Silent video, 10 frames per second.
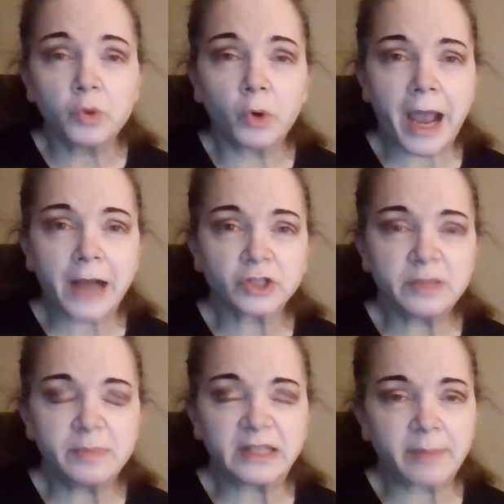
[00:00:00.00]
will
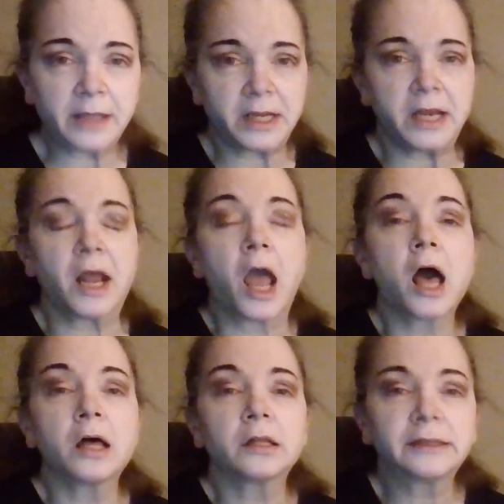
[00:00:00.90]
actually be spending
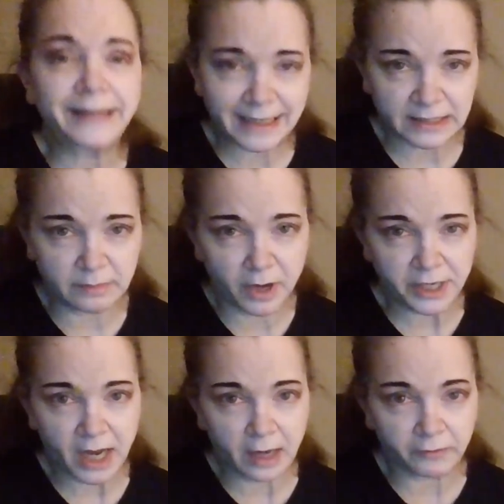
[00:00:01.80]
less
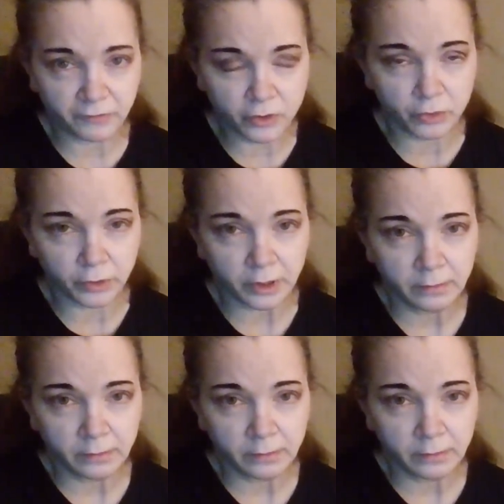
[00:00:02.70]
money on food.